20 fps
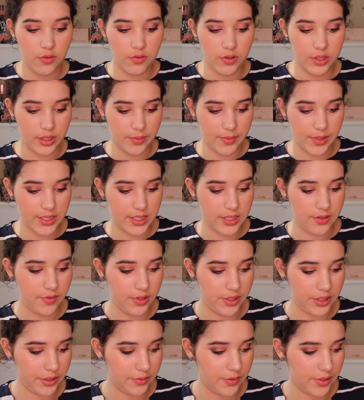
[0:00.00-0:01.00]
really messy
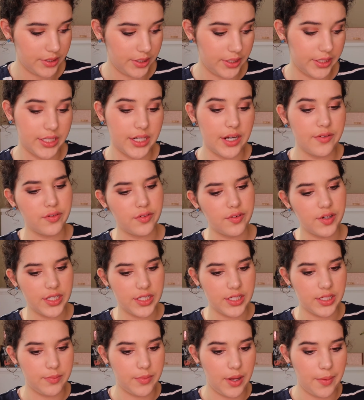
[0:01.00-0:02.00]
really quickly, and I've
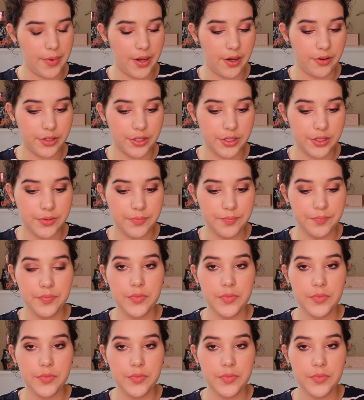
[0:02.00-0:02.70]
already done my powder,